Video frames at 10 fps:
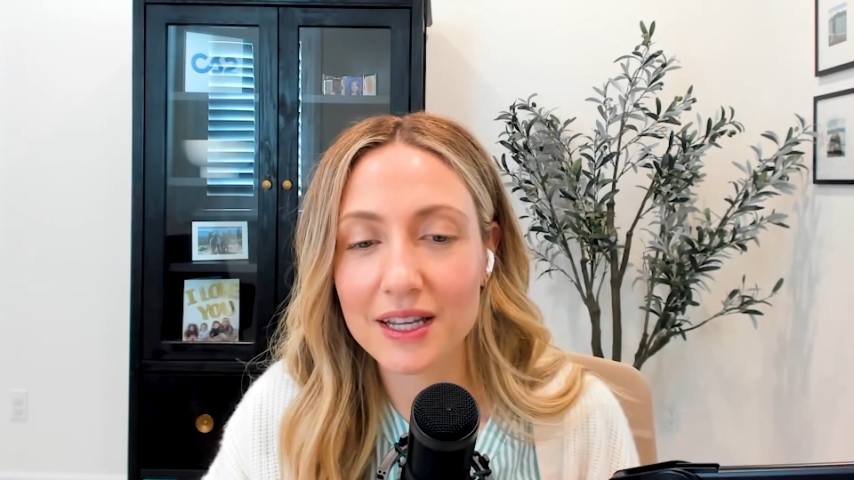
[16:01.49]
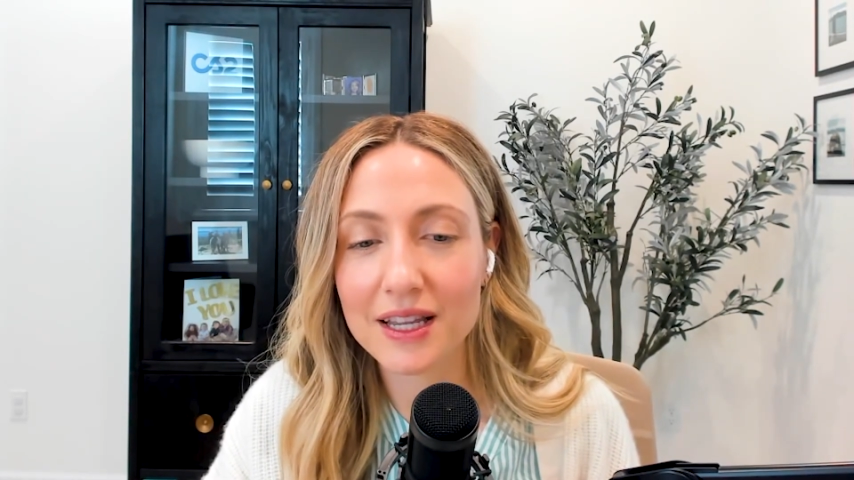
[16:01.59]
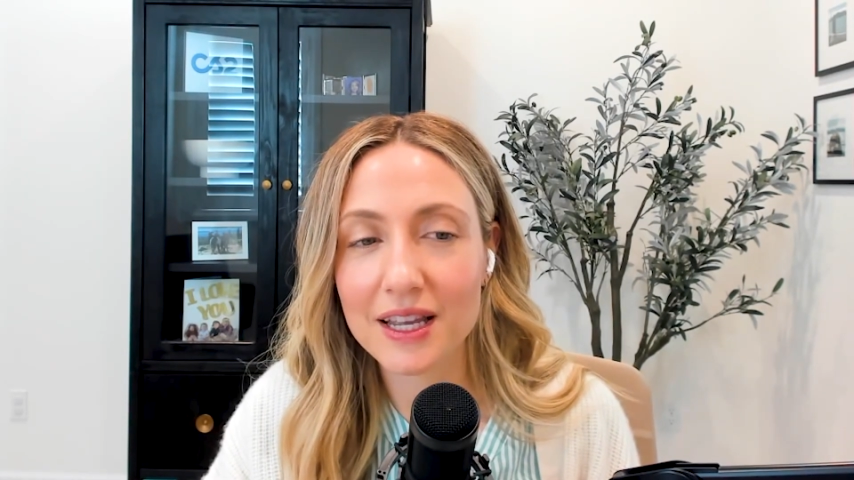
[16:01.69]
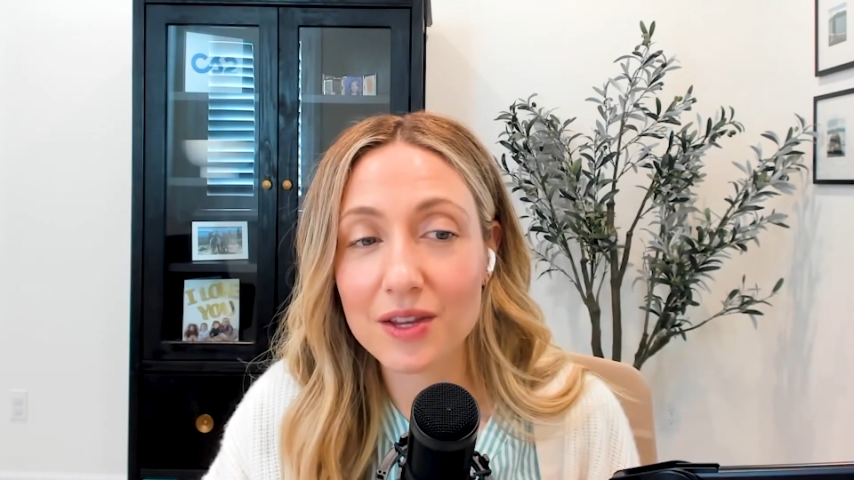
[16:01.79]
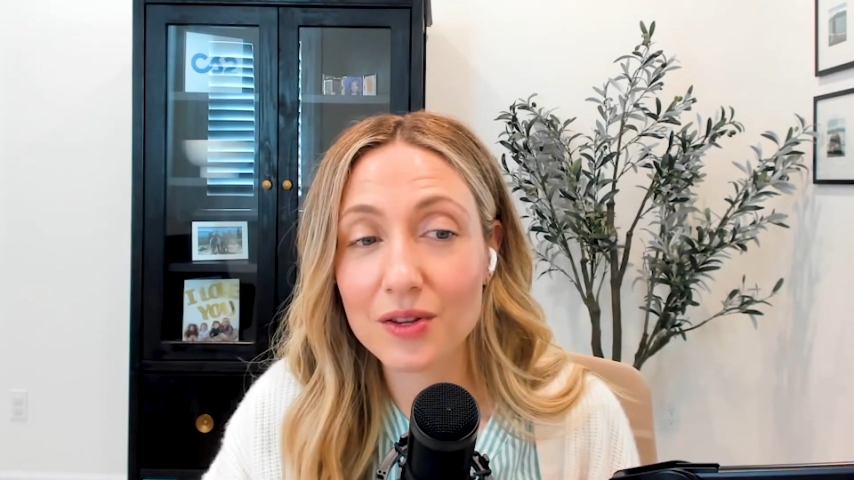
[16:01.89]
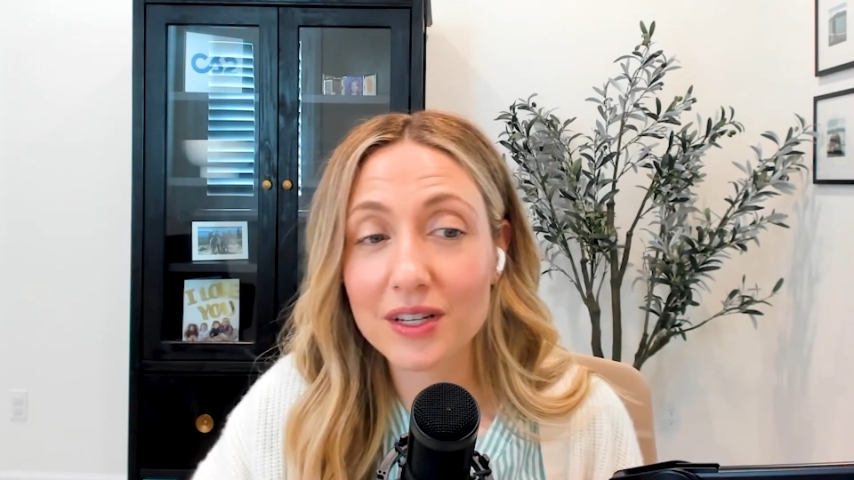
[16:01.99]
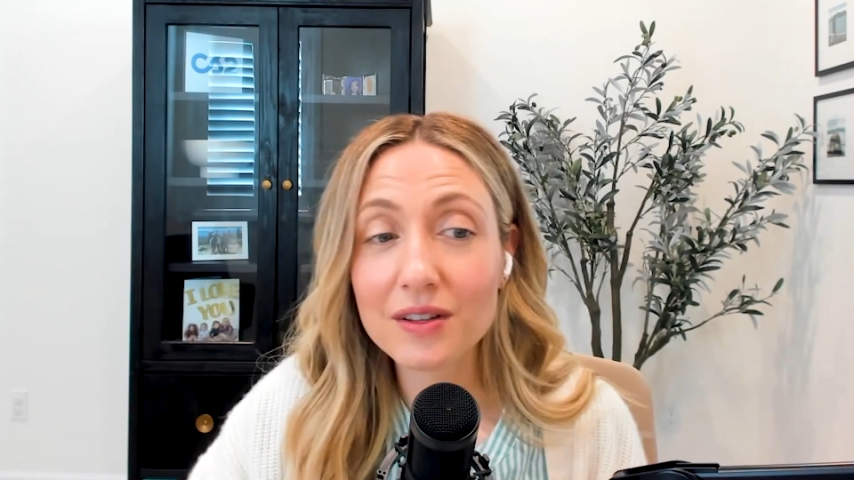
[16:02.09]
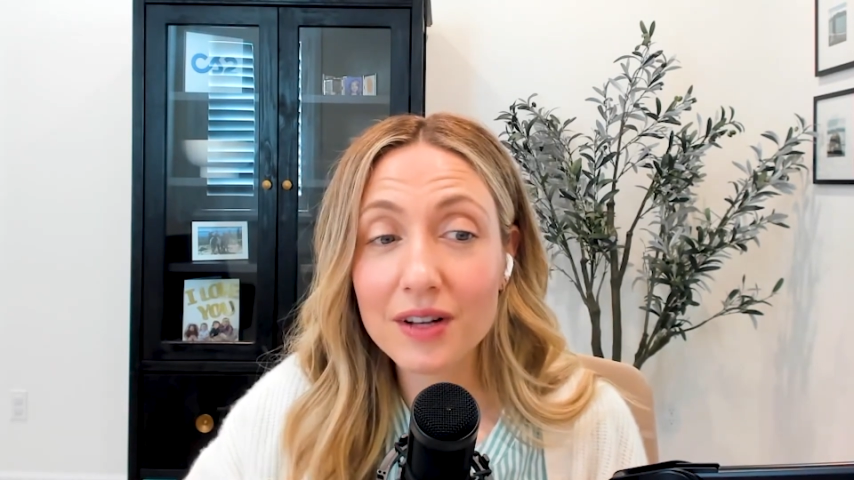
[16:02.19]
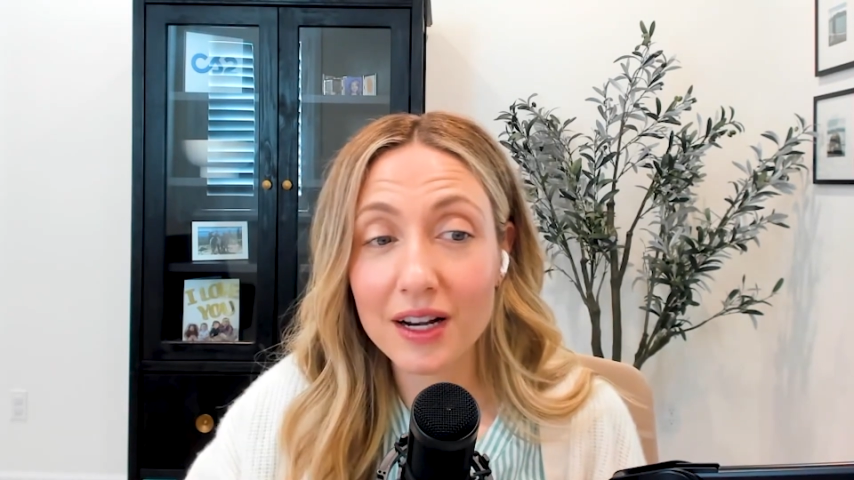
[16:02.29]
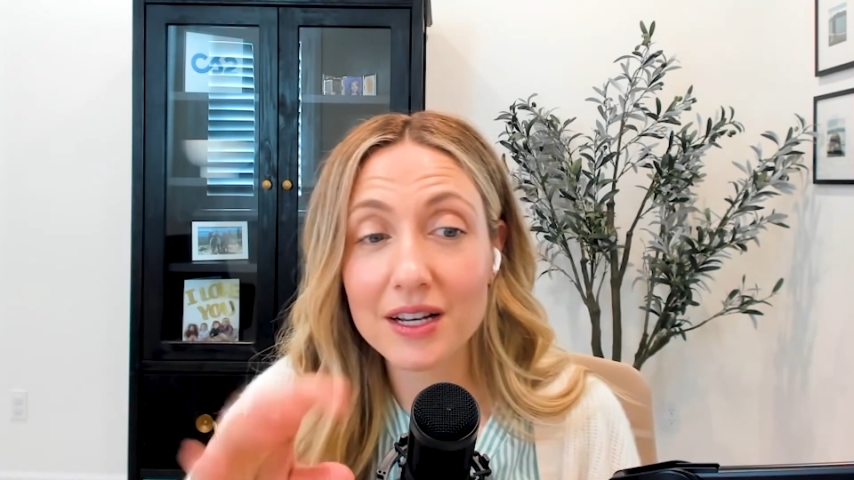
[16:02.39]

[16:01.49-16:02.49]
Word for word: I think you still kind